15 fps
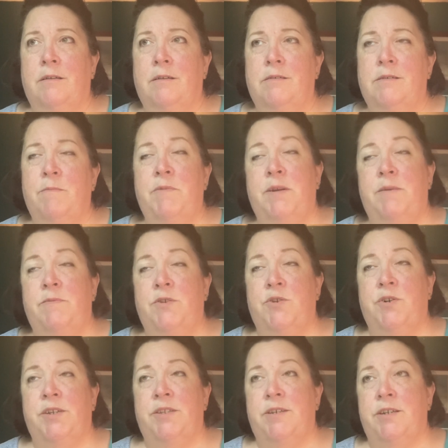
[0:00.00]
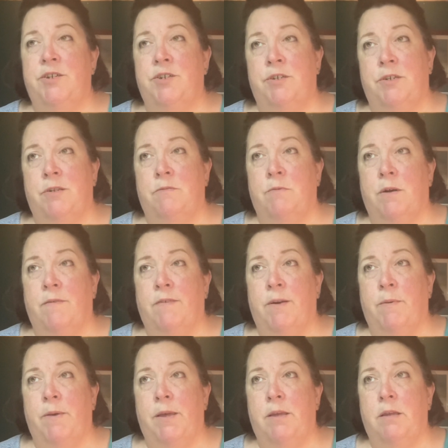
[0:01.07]
Sometimes the translations don't work very
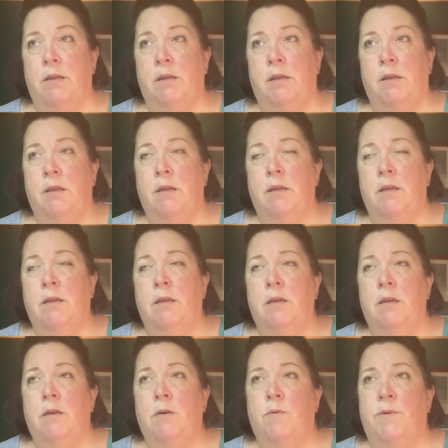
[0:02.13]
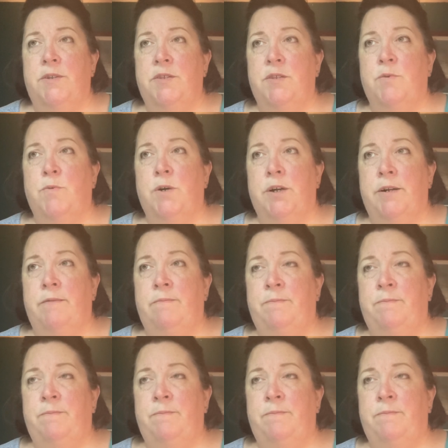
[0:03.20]
well. What's the word?